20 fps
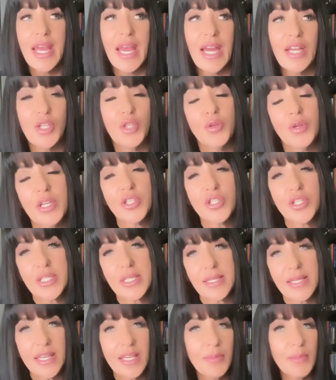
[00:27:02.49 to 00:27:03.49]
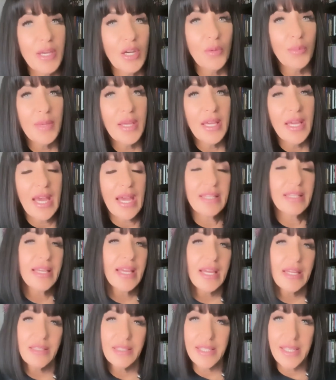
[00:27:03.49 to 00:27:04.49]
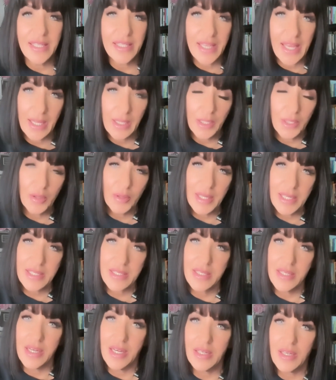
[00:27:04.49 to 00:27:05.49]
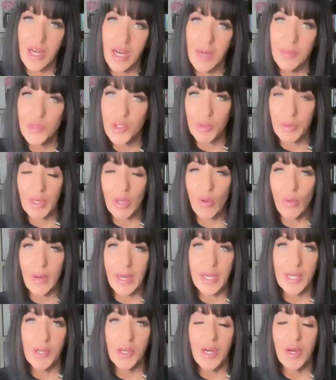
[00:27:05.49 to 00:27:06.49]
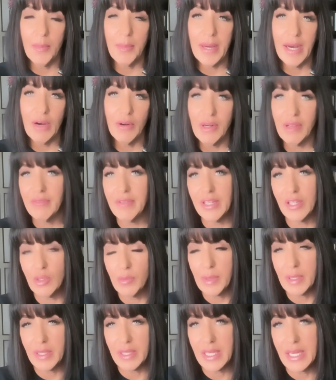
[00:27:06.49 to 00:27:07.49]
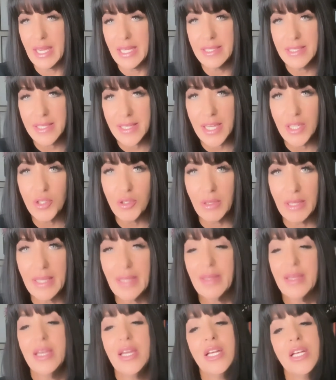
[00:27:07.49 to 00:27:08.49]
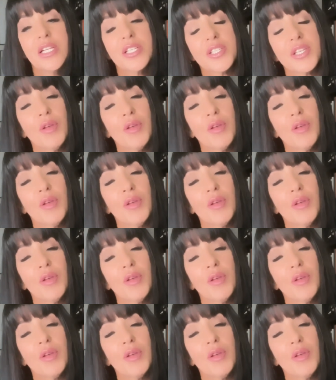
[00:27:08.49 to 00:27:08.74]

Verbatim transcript: and you just email me at kelly at kellyolexa.com to inquire about availability and scheduling.